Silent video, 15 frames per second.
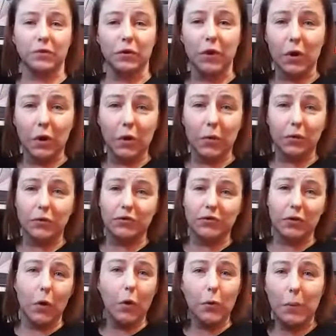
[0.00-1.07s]
go
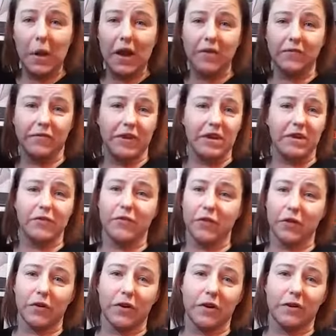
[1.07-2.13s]
soak my feet
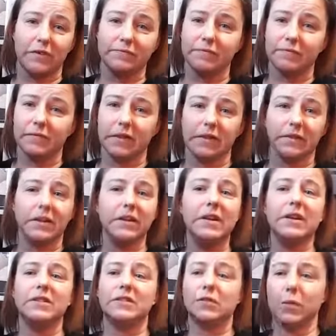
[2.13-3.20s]
for at
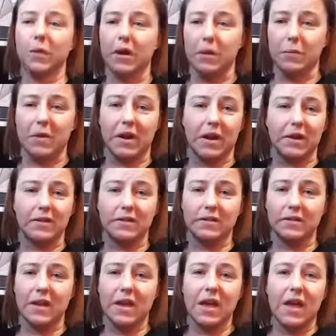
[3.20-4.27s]
least 20
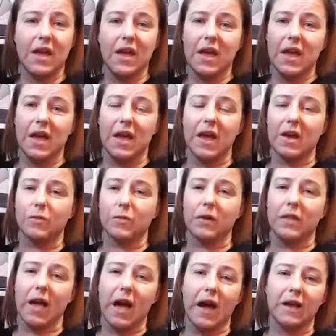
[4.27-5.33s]
minutes and
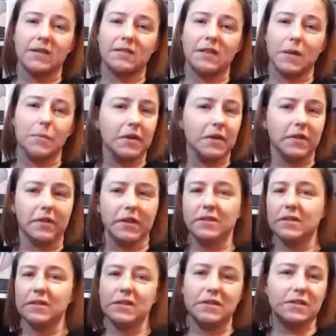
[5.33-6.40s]
relax. I'm going to
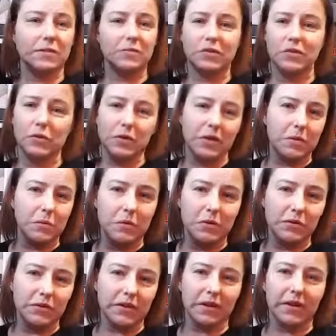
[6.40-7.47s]
listen to some soothing
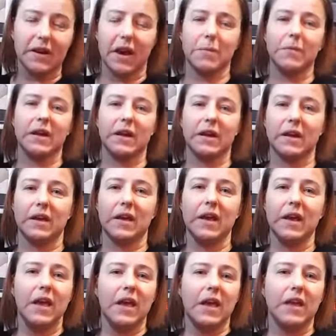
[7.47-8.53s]
music. I'm going to
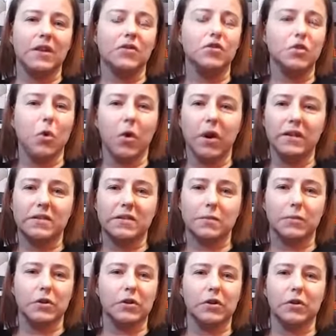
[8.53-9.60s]
enjoy
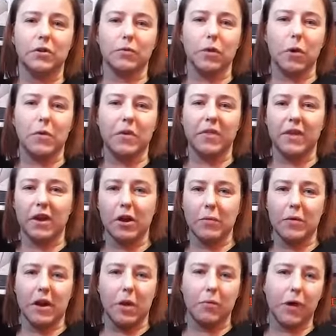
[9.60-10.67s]
some good
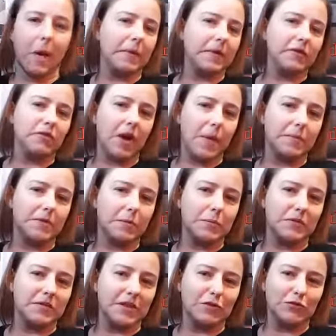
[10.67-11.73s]
aromatherapy. I'll probably drop
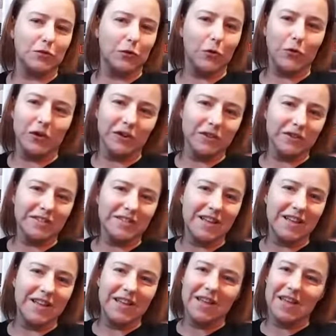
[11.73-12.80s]
some essential
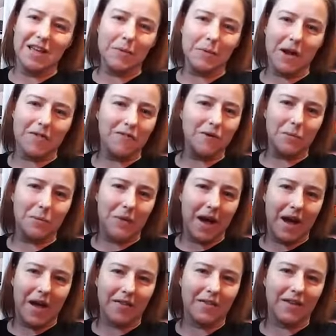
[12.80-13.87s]
oils in my foot
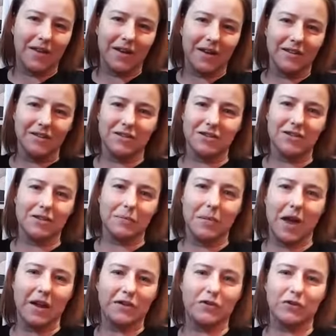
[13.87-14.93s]
bath, just
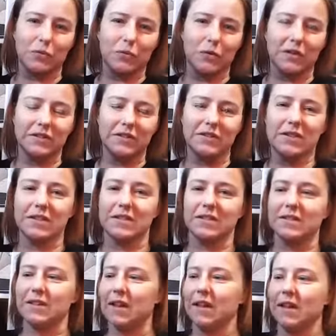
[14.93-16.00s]
some extra ones
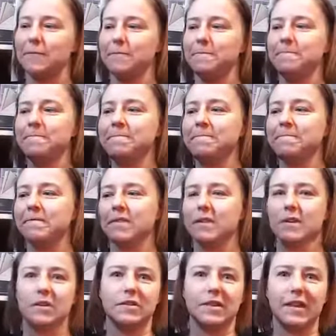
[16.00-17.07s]
because
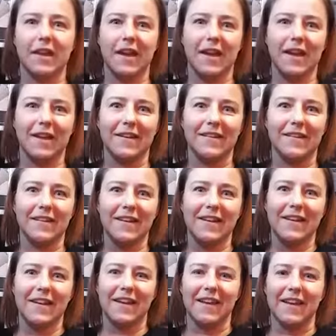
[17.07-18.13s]
I can.
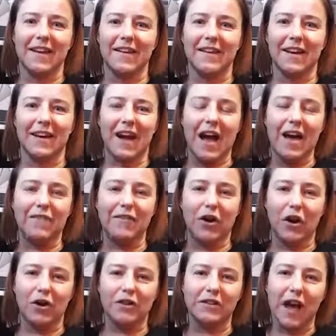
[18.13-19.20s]
And I have a
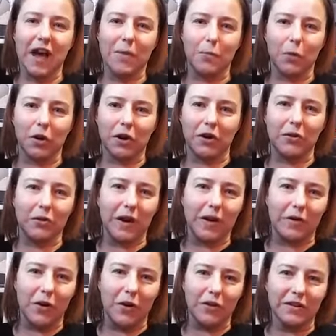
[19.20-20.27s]
hard time working
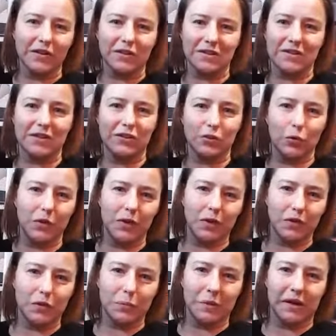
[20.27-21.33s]
around all these essential
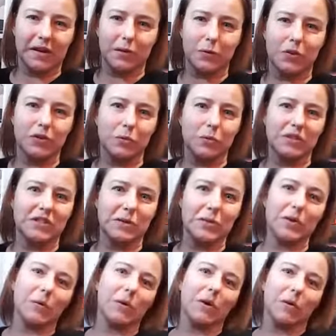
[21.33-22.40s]
oils, picking which ones I
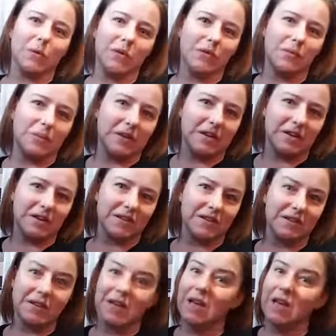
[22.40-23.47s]
want to work with
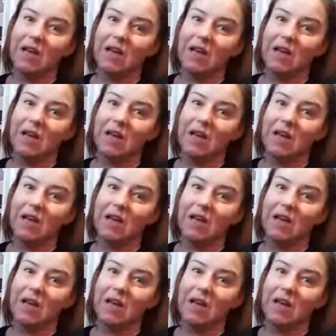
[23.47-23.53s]
because